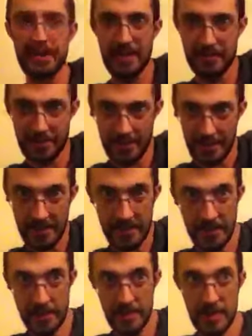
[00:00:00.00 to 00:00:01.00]
table there
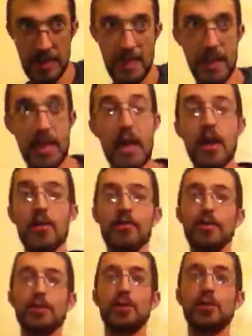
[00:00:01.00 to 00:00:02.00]

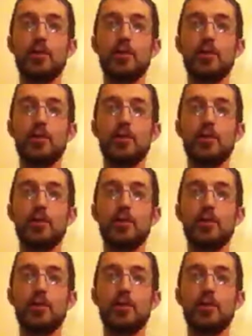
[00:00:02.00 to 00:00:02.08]
for 2